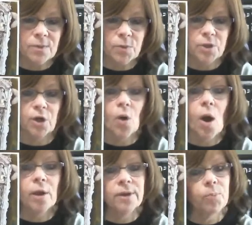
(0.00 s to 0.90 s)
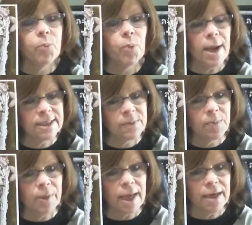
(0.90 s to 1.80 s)
which are called the
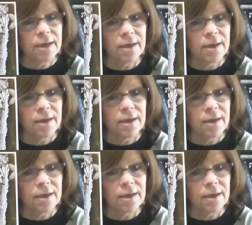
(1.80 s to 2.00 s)
breastplate,